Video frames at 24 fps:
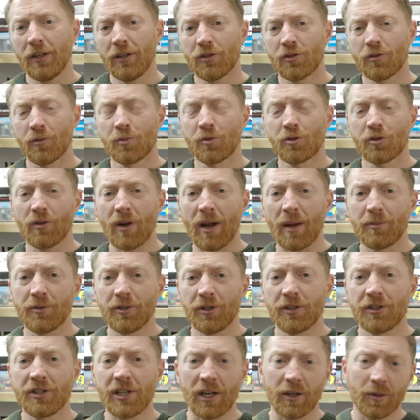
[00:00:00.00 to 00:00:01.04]
subscribed to
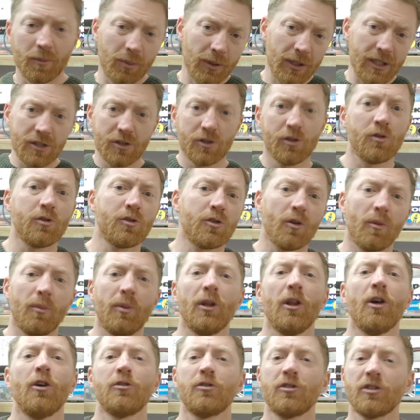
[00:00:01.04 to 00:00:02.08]
the channel, please do so
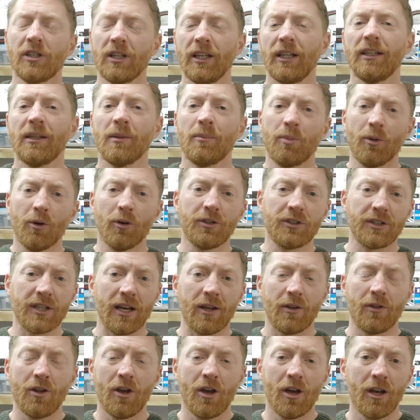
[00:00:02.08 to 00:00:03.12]
below. Just click the button
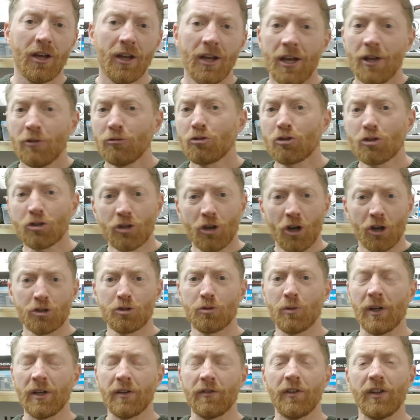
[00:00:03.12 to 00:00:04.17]
down there. It doesn't cost
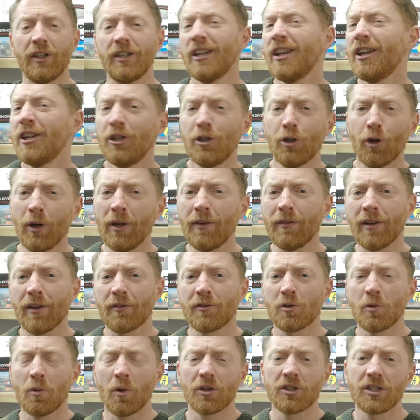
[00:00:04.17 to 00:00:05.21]
you anything. You don't even have
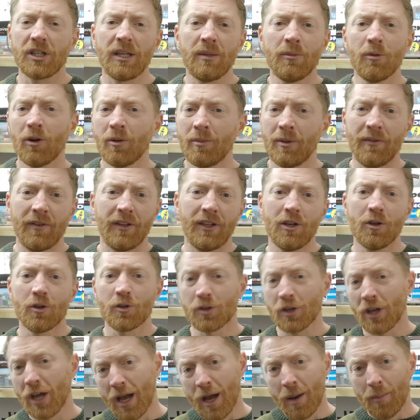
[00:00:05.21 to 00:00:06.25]
to watch any more of my videos,
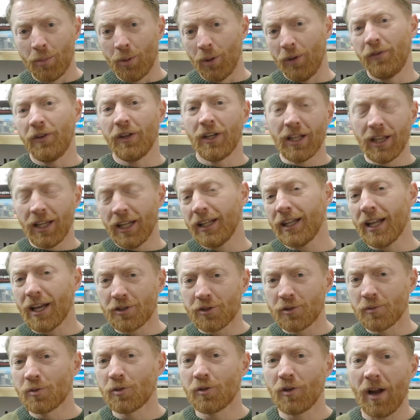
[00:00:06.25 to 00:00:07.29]
but if you click that
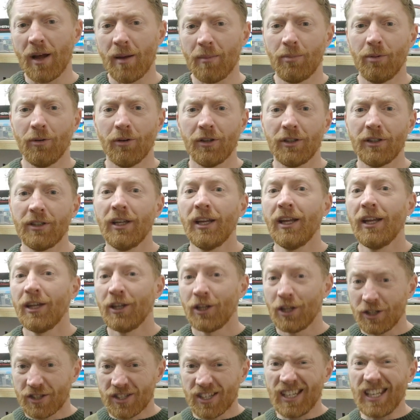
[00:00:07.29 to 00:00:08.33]
subscribe button,
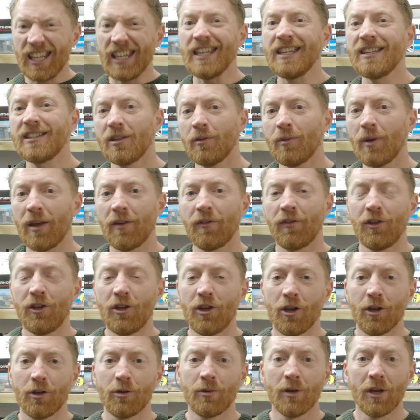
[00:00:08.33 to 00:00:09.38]
it's an easy way for
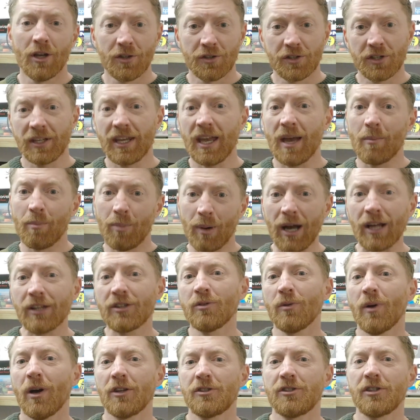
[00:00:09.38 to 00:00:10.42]
you to get back
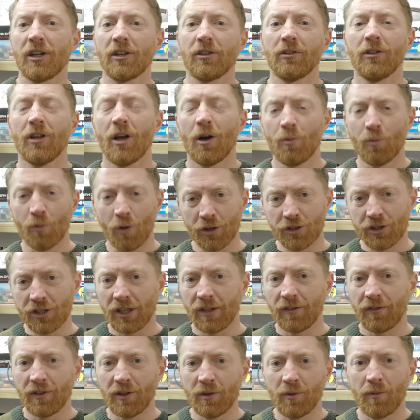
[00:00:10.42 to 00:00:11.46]
to our channel and watch
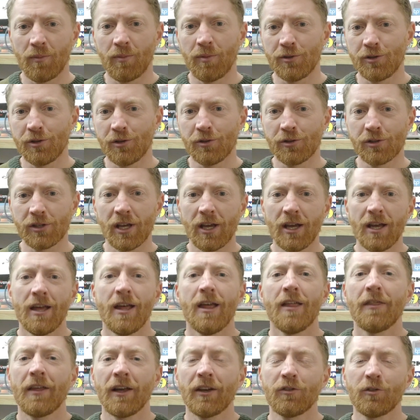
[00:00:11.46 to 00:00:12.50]
anything that we've produced.
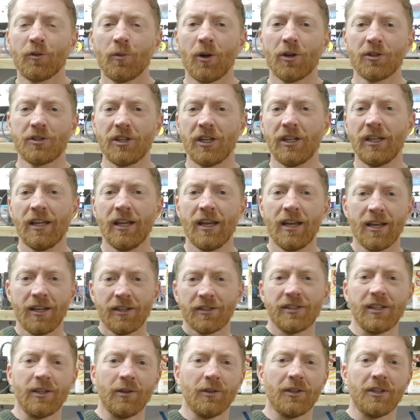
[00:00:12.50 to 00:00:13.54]
Thanks for watching.
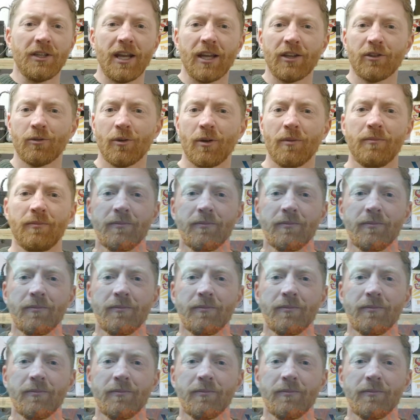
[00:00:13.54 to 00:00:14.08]
See you on the next one.